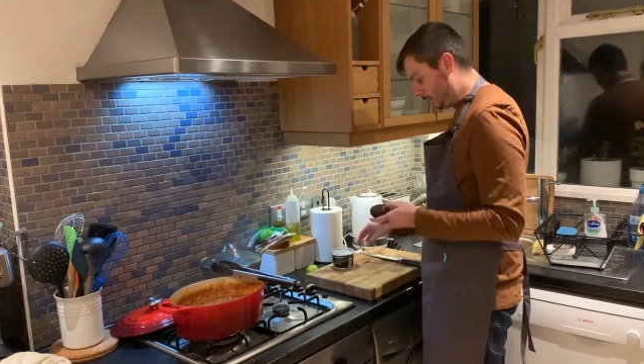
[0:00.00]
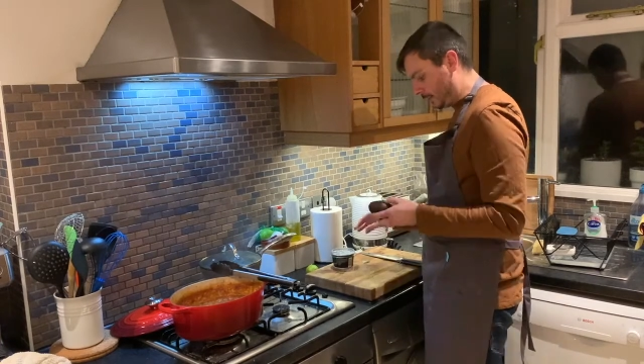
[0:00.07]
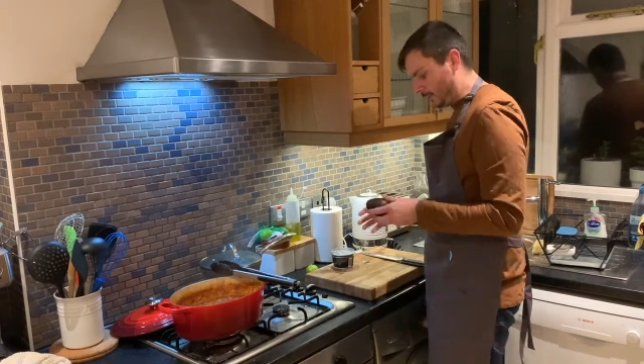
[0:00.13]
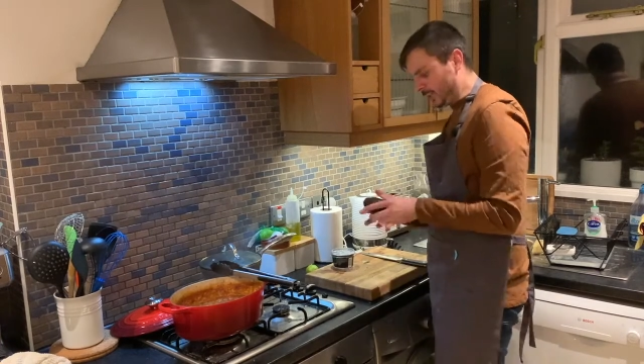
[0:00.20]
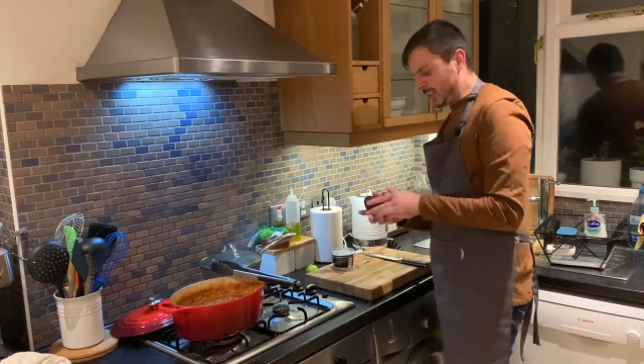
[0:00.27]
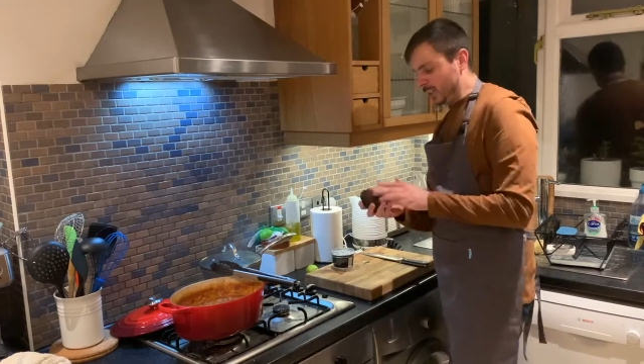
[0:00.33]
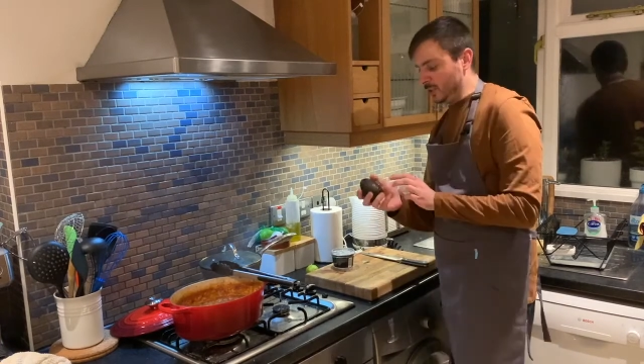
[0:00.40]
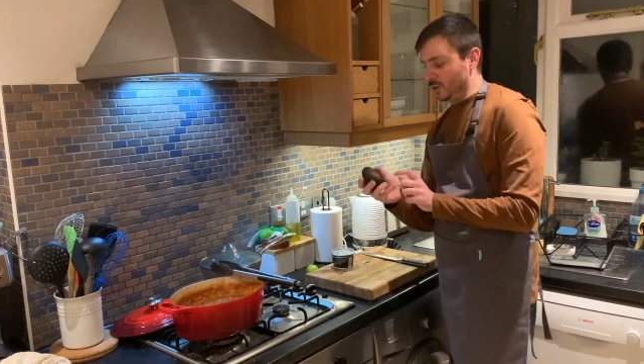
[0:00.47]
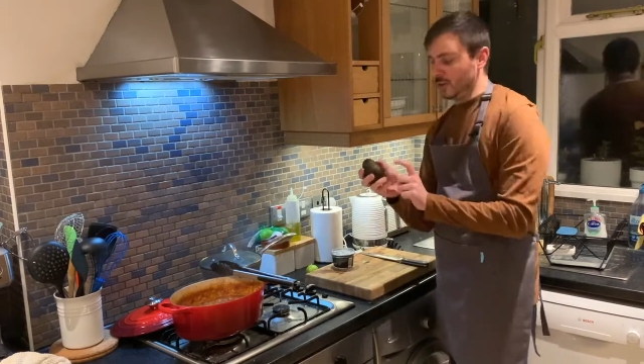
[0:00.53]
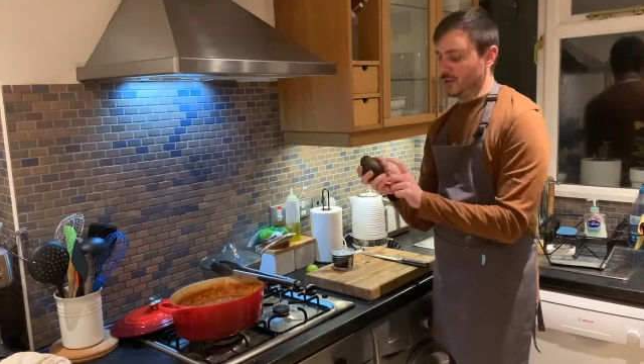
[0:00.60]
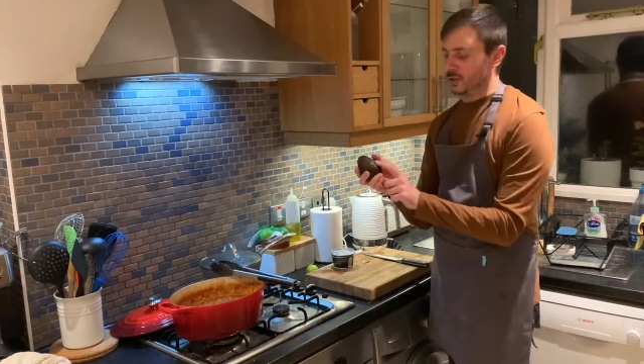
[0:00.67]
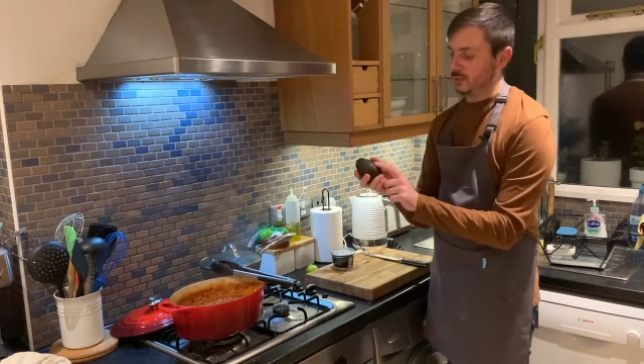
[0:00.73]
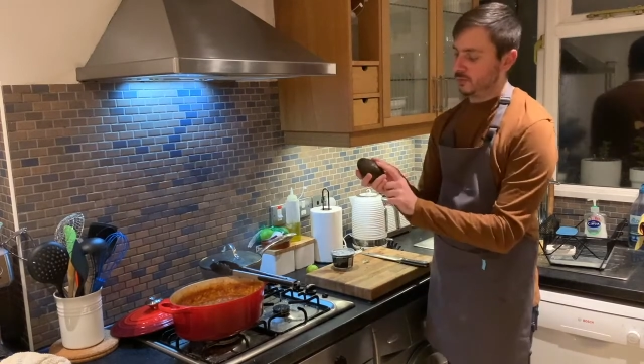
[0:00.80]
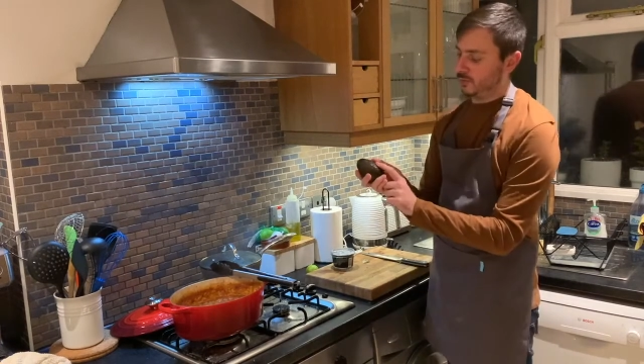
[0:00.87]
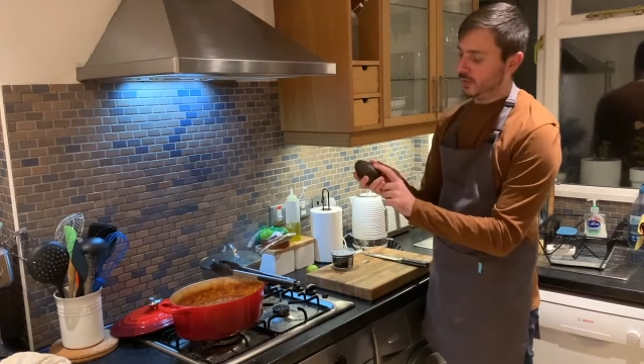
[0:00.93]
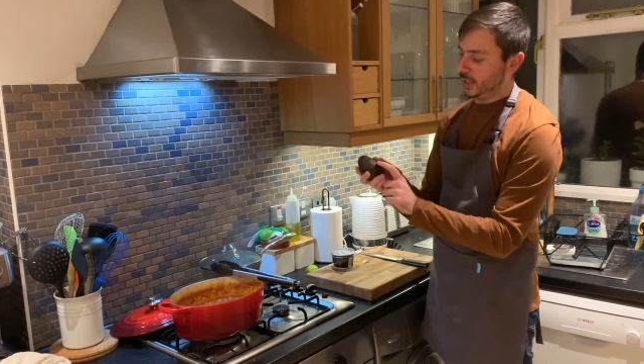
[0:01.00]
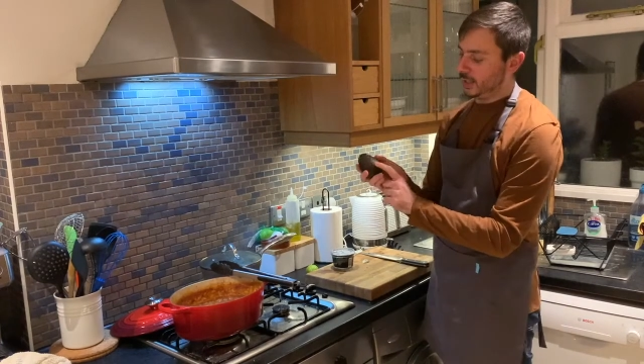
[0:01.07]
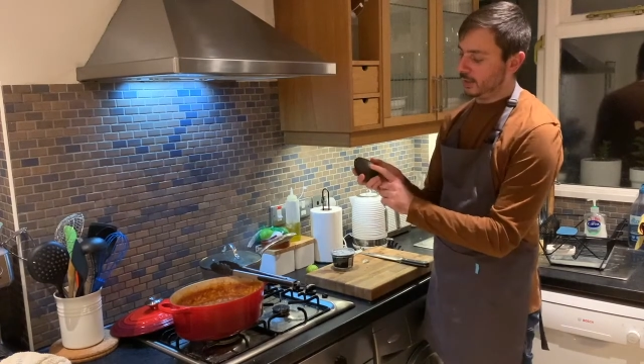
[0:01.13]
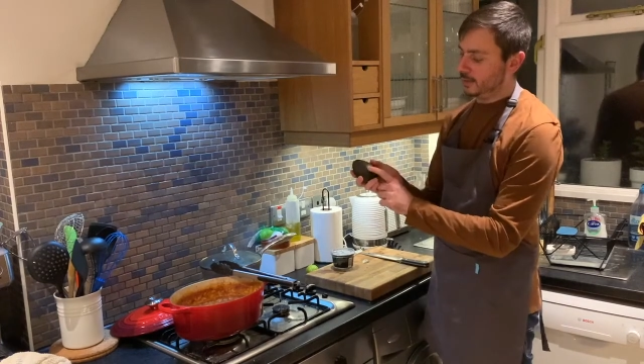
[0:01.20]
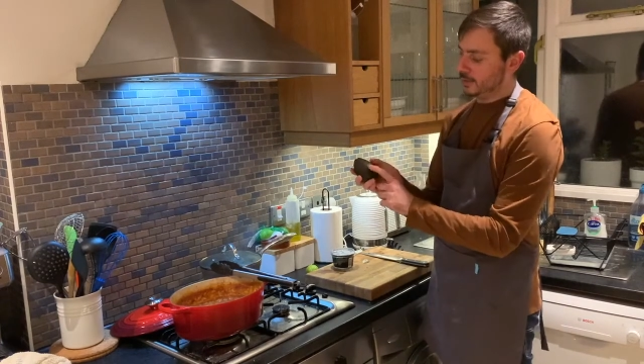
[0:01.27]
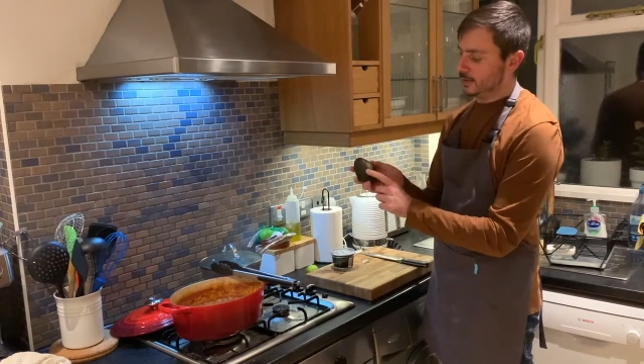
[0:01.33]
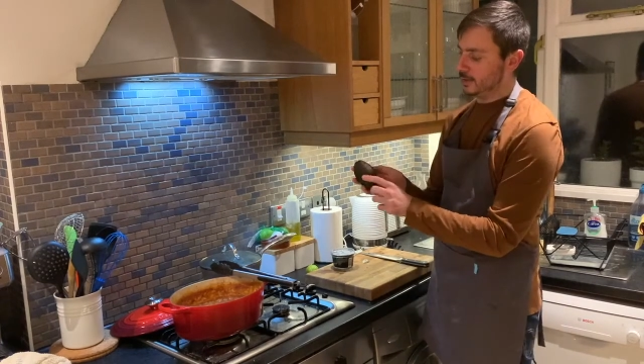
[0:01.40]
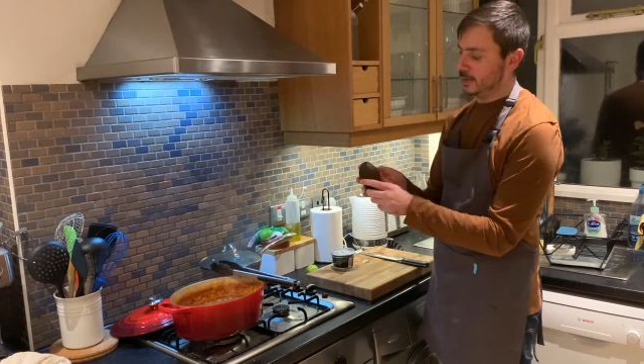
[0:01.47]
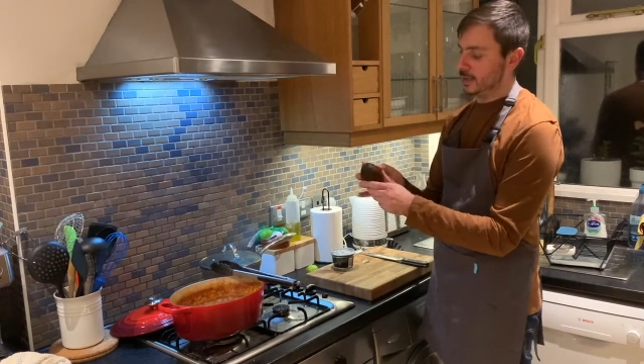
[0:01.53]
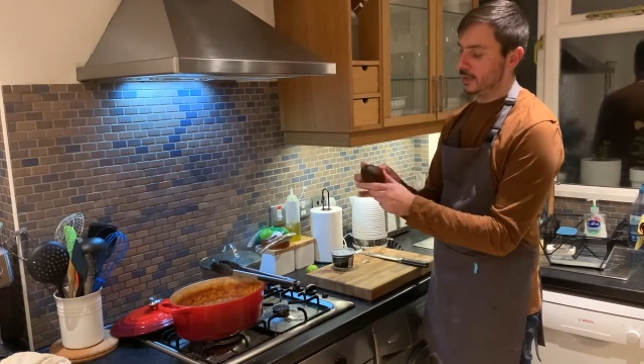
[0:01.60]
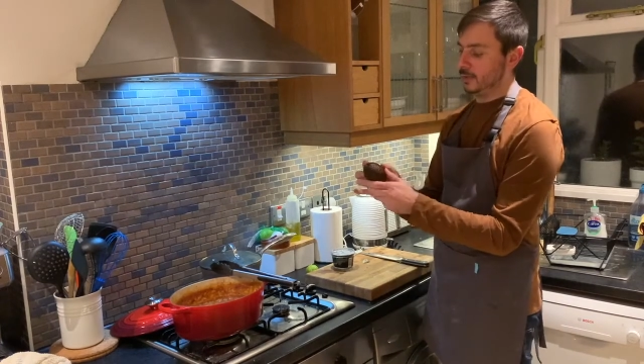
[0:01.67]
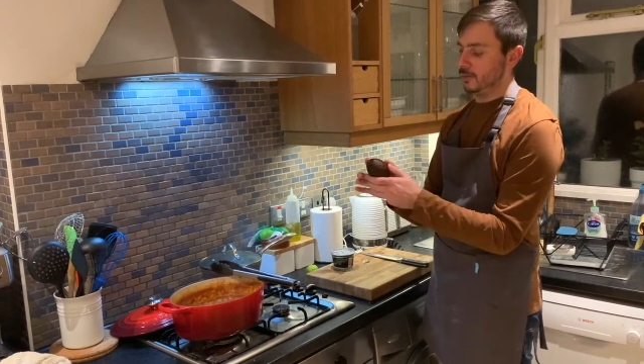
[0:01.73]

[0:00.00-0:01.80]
obviously you can just feel it and see if